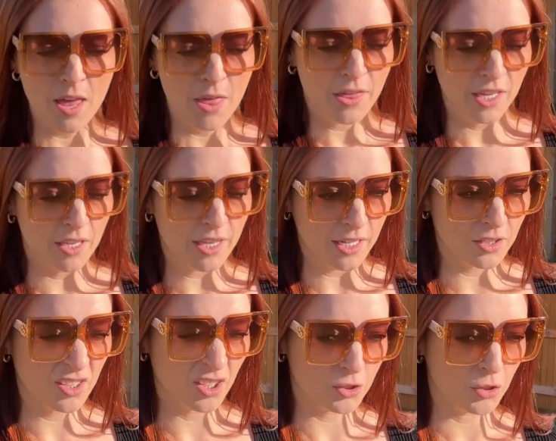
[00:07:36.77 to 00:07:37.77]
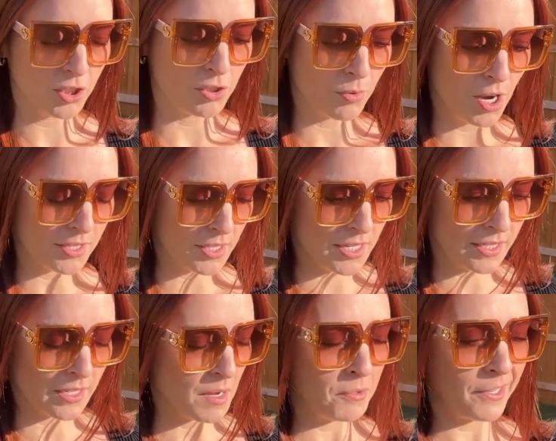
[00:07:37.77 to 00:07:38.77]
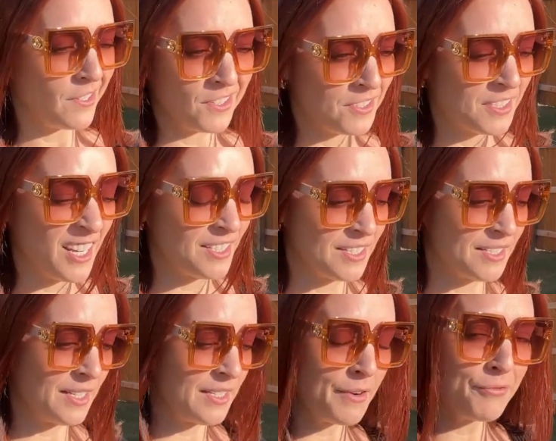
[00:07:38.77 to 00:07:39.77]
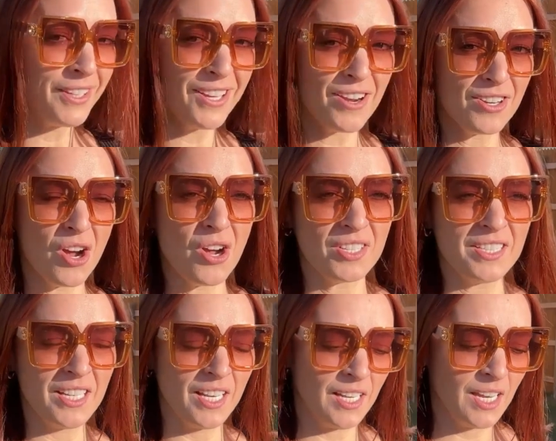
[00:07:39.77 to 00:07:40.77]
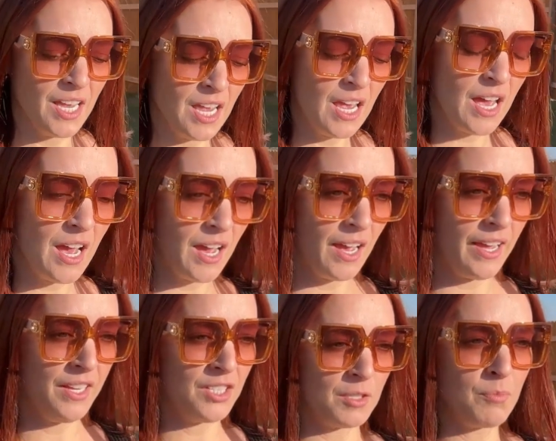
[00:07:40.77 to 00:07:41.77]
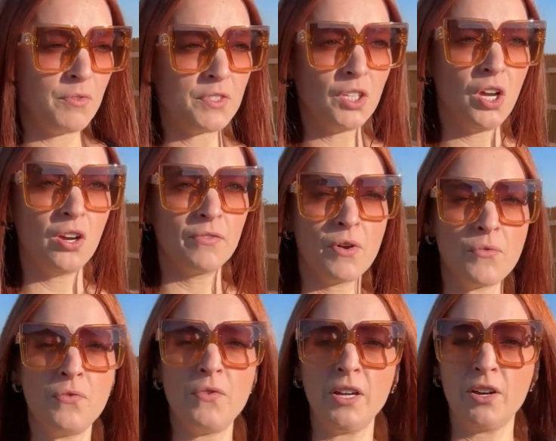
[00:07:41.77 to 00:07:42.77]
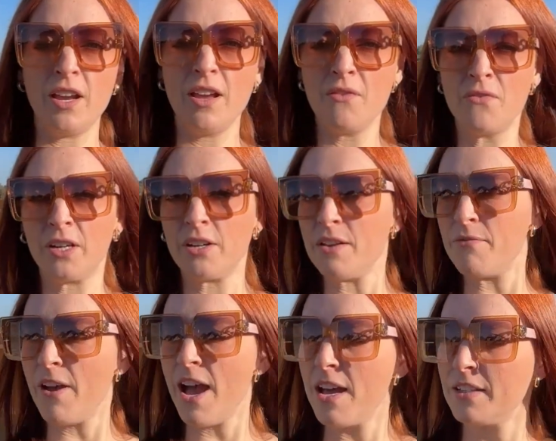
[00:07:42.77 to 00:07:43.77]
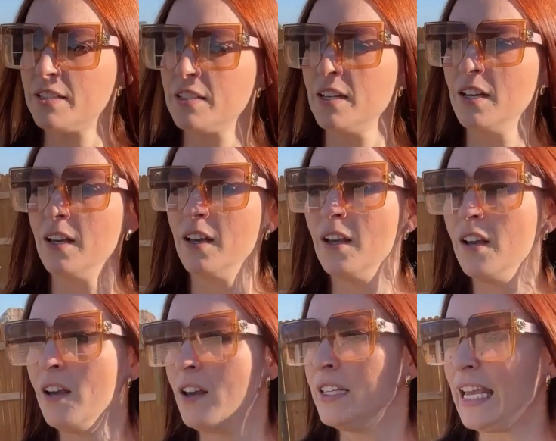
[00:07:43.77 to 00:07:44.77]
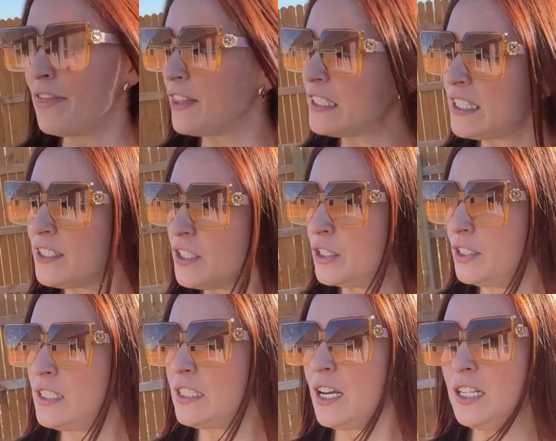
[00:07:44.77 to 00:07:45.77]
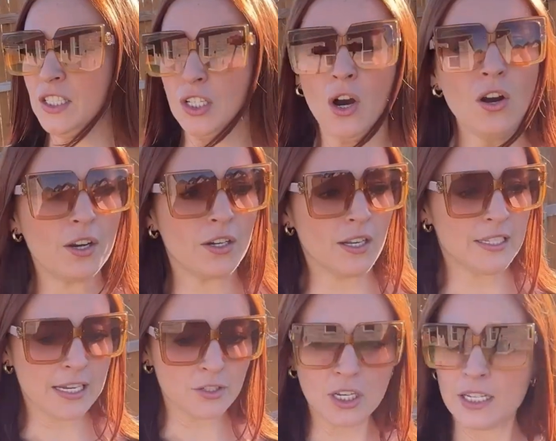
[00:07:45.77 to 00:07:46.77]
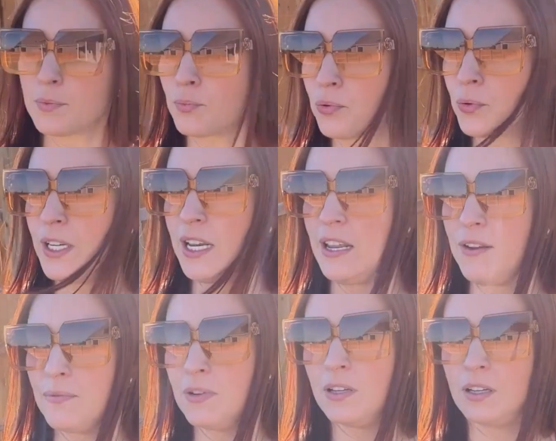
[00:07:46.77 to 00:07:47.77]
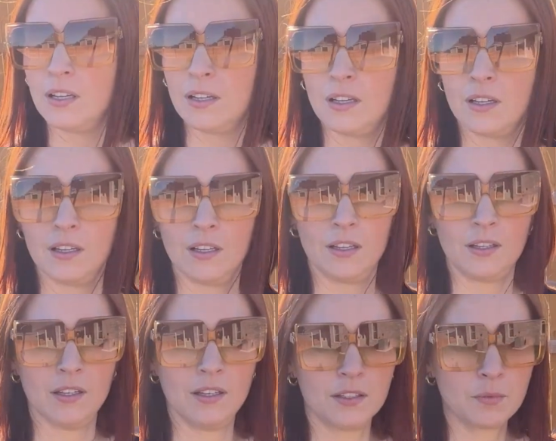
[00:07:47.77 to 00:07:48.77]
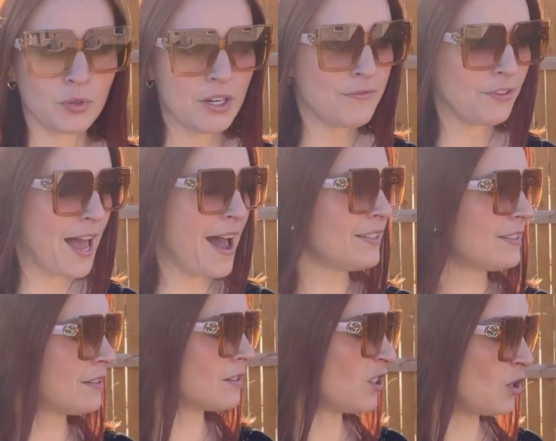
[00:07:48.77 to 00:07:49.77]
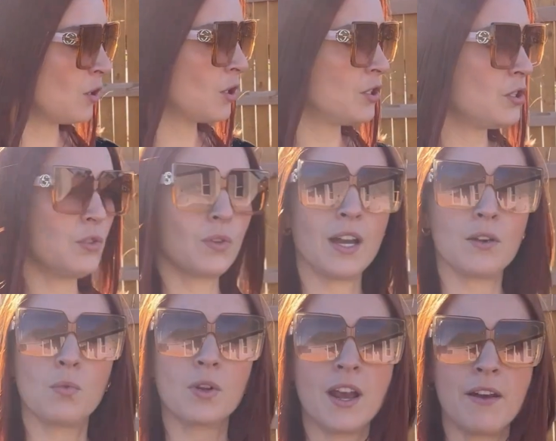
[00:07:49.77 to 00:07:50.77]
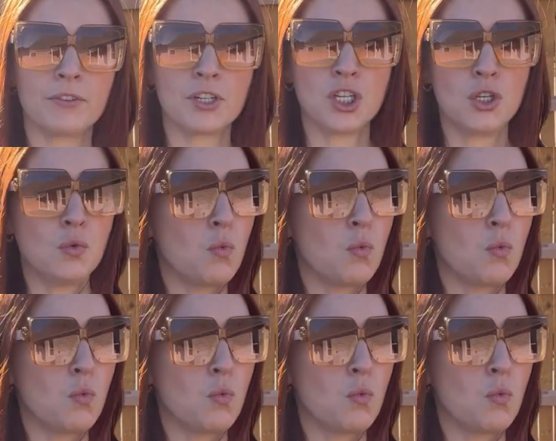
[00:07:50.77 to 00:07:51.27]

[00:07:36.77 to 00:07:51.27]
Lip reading: think that the construction process takes a couple of years. It doesn't. Definitely not in Austin. It just moves along very, very fast. Yeah, this is a good size yard. It's pretty flat, so you could do kind of whatever you